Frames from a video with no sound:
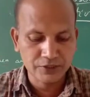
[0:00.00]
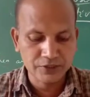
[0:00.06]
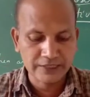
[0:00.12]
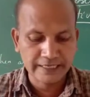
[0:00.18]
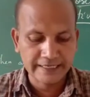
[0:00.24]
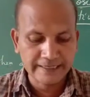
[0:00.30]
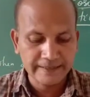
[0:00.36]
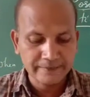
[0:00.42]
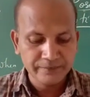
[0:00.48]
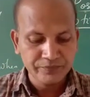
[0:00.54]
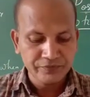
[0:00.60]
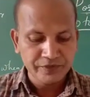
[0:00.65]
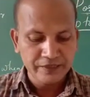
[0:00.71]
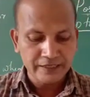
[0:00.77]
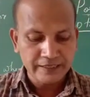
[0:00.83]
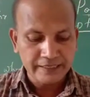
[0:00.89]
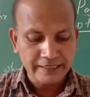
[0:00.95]
Just like
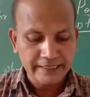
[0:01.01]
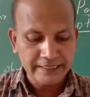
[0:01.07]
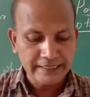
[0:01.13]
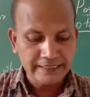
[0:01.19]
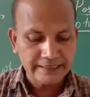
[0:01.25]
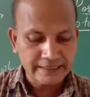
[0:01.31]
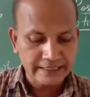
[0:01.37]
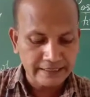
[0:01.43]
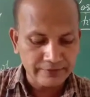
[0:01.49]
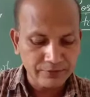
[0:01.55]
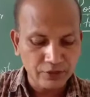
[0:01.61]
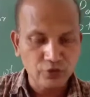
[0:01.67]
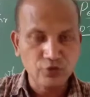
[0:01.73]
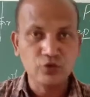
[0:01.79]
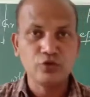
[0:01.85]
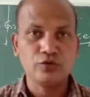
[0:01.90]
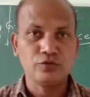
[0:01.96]
he is never
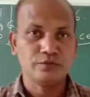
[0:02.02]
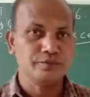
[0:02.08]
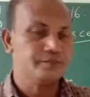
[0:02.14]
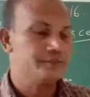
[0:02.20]
home.